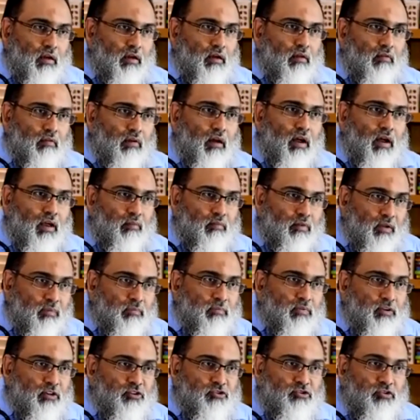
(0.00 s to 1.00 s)
High
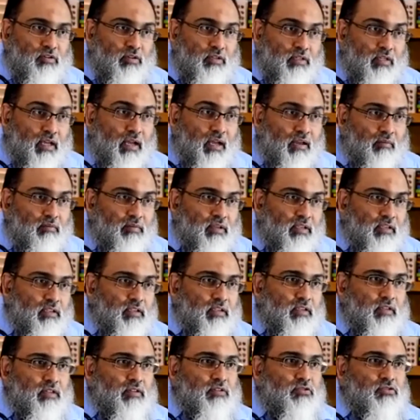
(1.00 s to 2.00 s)
blood pressure,
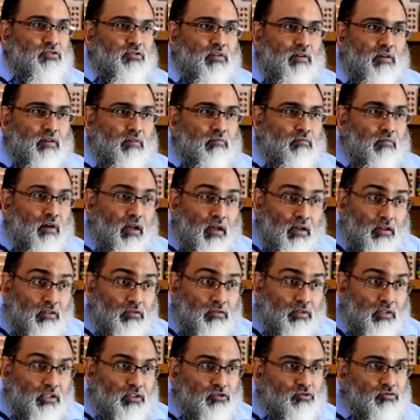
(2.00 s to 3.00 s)
diabetes, high
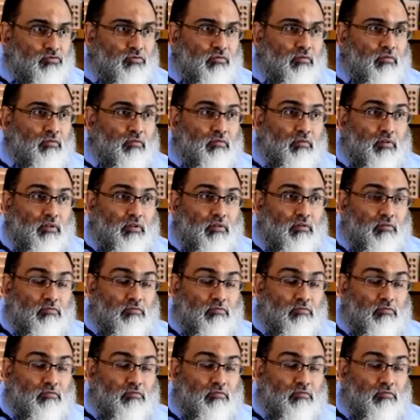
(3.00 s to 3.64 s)
cholesterol,